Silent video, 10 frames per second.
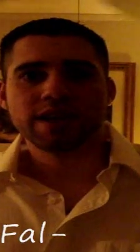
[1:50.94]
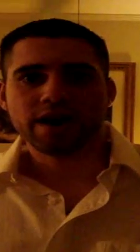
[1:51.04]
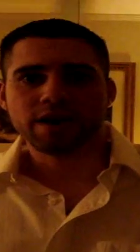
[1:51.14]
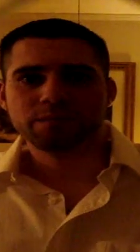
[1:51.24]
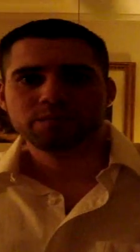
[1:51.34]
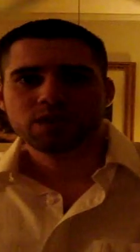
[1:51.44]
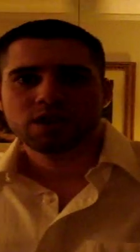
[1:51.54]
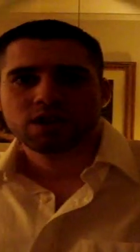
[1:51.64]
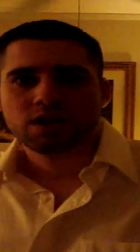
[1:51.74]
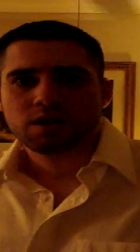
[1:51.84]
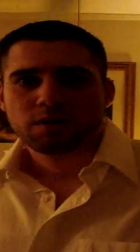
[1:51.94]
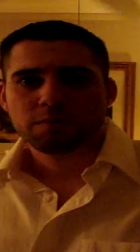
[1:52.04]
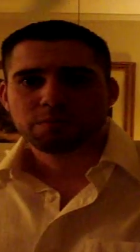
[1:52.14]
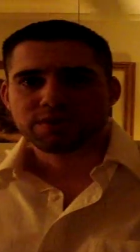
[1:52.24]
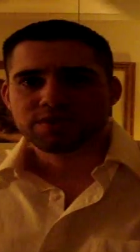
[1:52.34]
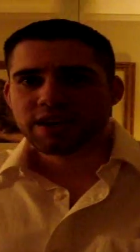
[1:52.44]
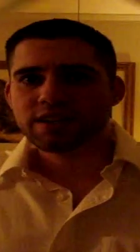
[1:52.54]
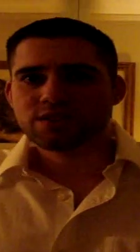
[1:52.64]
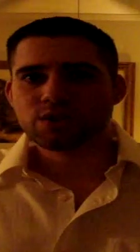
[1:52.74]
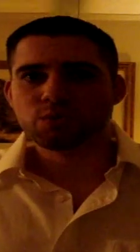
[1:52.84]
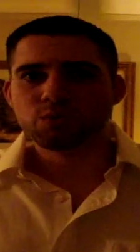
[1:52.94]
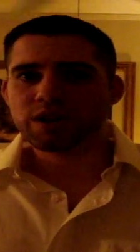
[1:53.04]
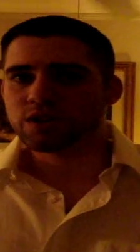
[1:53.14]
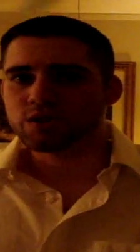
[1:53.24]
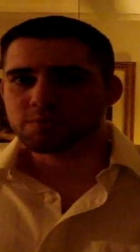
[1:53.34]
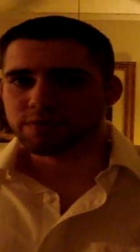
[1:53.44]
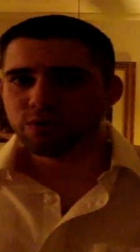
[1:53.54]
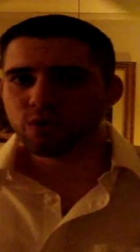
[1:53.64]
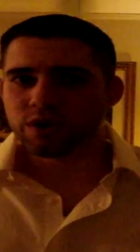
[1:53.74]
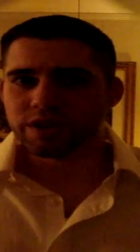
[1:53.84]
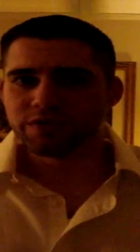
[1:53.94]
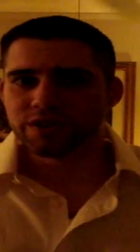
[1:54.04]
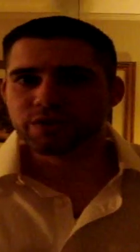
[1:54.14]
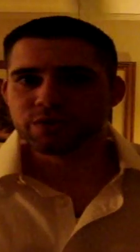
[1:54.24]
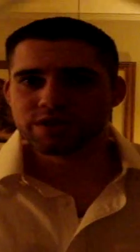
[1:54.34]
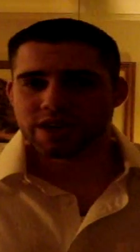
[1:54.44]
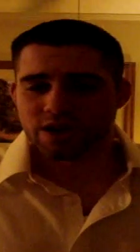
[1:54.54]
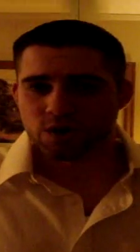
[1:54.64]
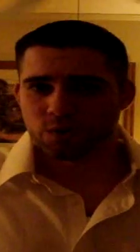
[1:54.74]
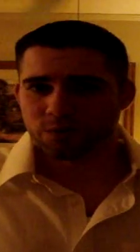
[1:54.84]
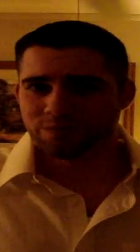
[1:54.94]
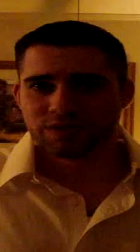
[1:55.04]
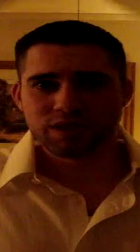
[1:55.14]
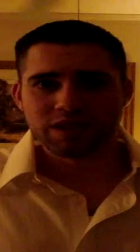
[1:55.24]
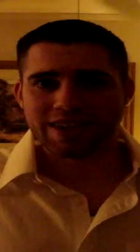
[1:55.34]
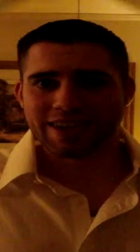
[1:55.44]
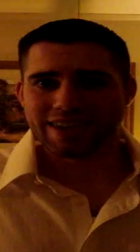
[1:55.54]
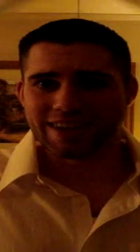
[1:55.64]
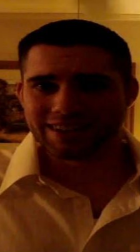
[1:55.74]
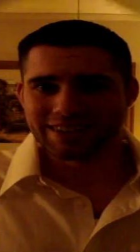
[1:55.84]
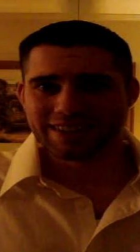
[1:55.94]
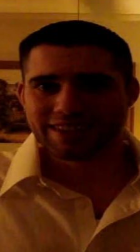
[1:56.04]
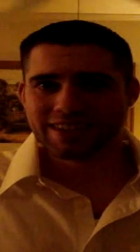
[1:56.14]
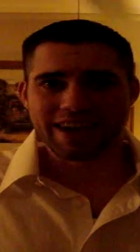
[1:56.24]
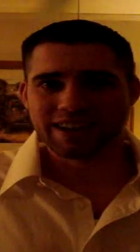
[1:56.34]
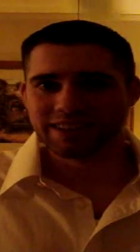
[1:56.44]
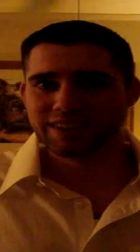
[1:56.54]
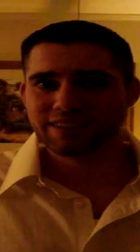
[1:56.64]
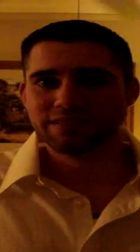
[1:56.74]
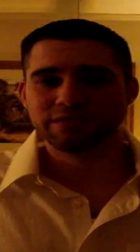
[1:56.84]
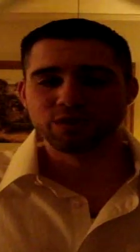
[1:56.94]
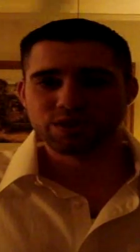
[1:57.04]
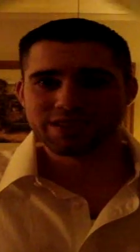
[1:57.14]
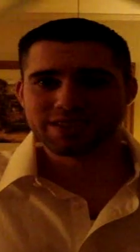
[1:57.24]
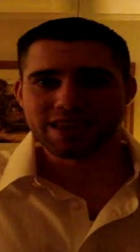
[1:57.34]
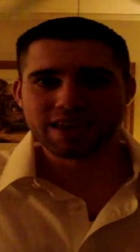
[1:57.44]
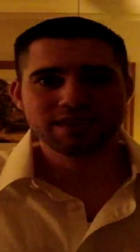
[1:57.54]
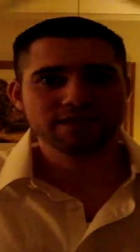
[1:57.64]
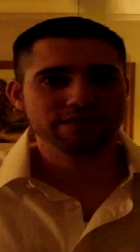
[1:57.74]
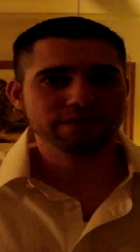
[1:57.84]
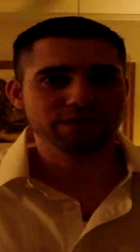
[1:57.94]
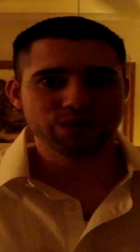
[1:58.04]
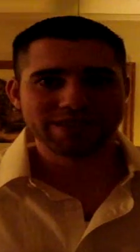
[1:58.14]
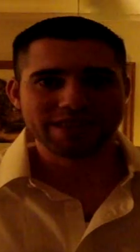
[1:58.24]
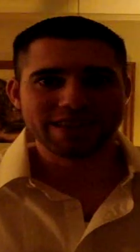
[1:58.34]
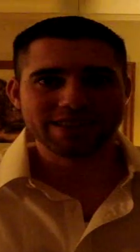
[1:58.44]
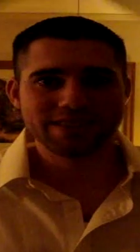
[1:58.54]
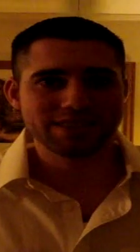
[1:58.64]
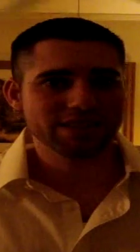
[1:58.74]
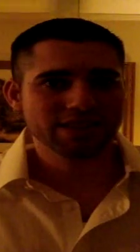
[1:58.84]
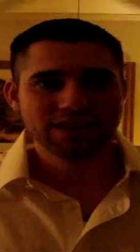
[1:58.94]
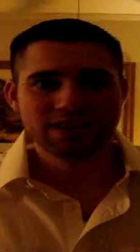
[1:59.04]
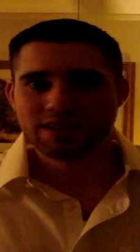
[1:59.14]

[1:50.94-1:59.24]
Now, pertaining to what you used before, if you use eu, ele, ela, você, vocês,